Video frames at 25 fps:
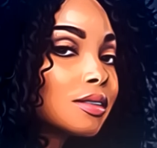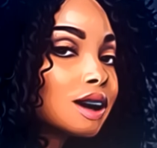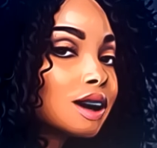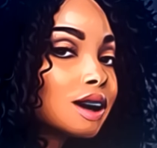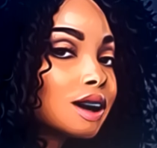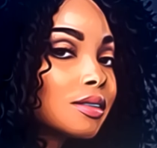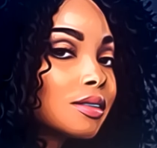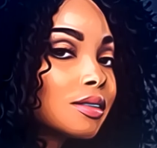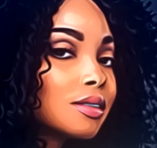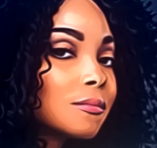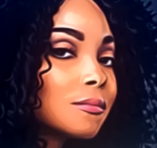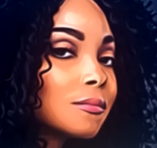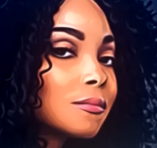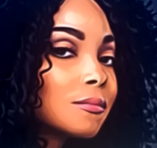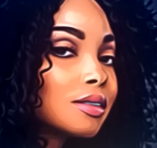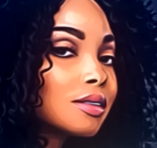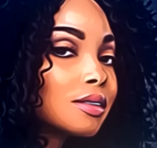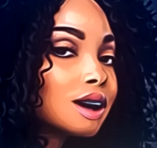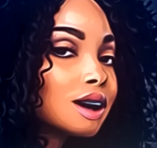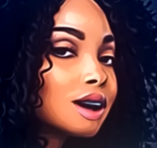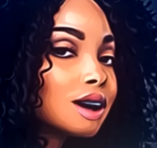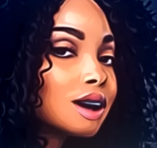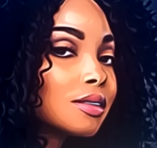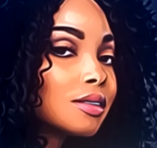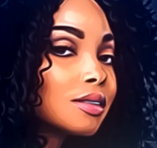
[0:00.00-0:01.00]
Now, I
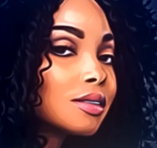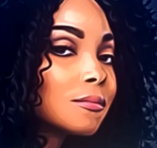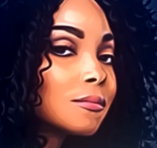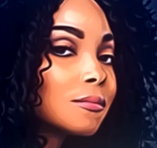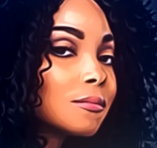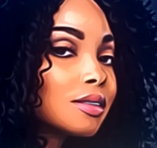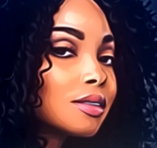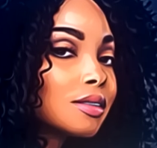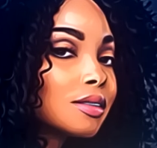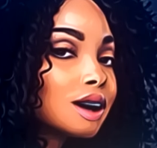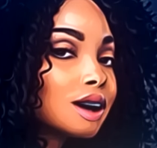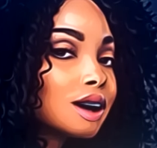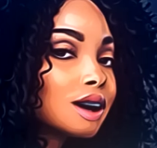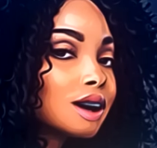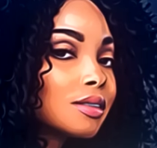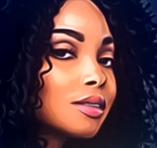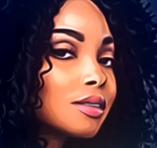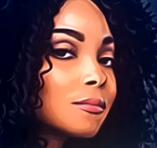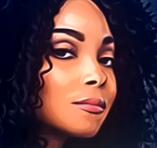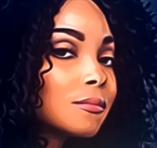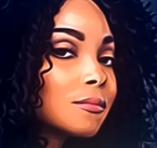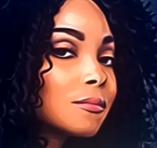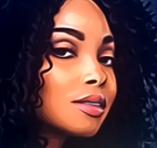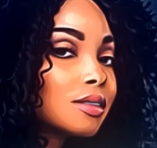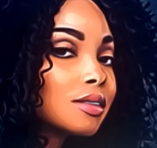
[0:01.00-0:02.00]
am very sorry that he
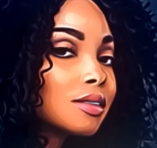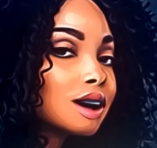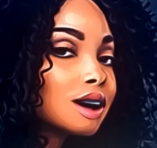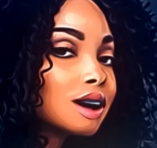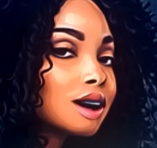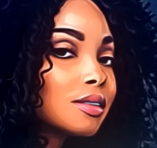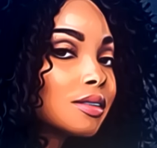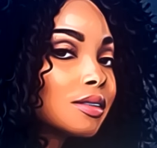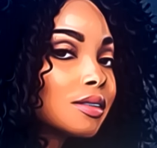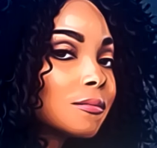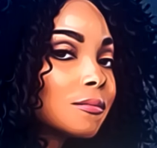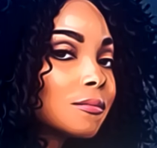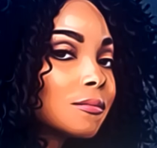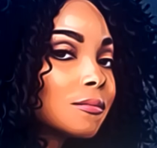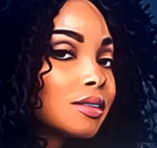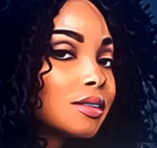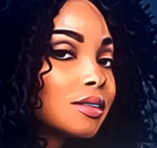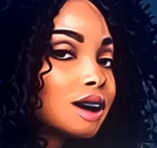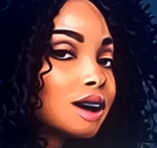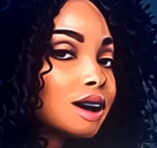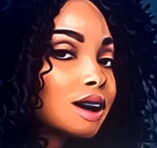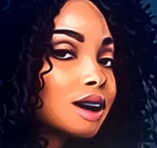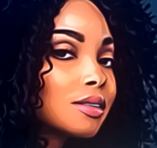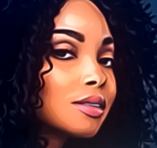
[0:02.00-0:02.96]
has to go through these things,